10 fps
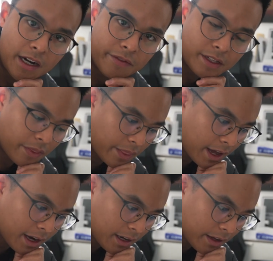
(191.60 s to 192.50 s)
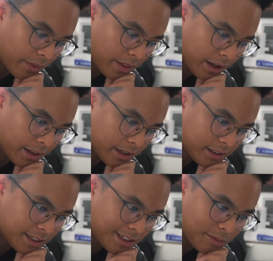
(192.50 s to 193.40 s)
I've done that, and then that
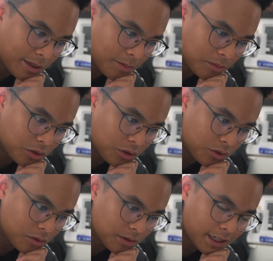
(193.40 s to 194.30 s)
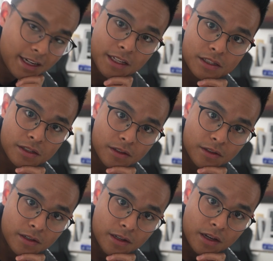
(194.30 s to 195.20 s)
sets me up to get
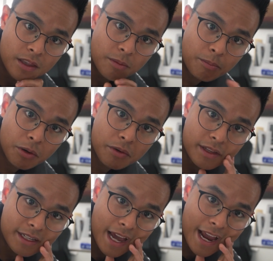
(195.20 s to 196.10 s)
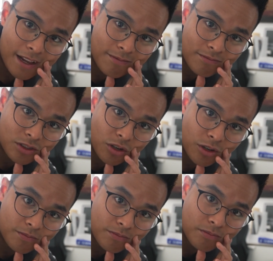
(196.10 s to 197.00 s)
into the bulk of the day.
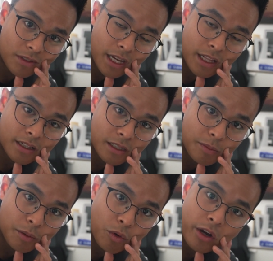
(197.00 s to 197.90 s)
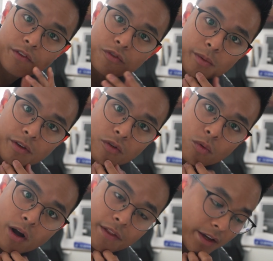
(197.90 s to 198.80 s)
So yeah, it's been working for me for a
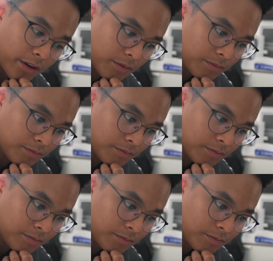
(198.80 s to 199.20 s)
while now.